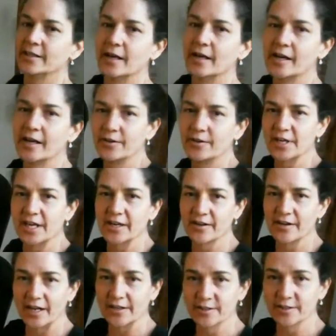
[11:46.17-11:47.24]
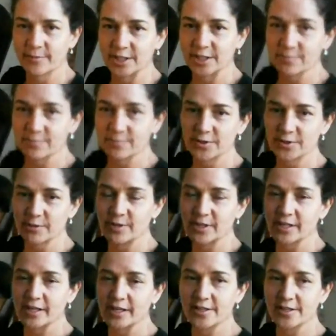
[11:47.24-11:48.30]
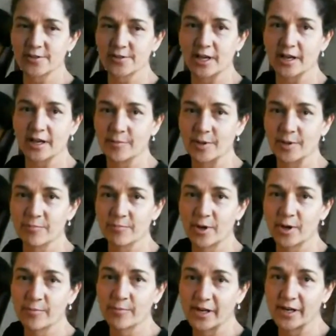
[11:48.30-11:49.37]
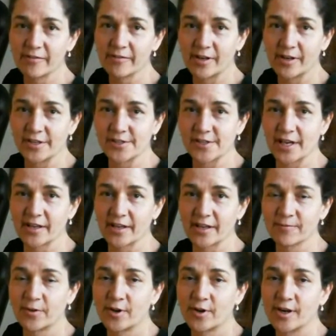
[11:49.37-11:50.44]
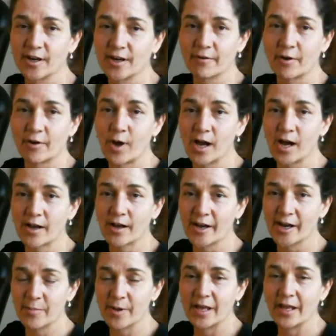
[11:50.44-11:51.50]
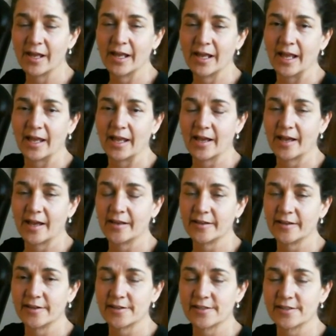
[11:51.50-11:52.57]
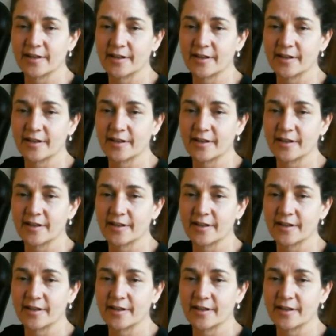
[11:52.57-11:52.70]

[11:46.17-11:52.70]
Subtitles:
I don't take her out too much, mostly because at the moment I live on the second floor of a walk-up, and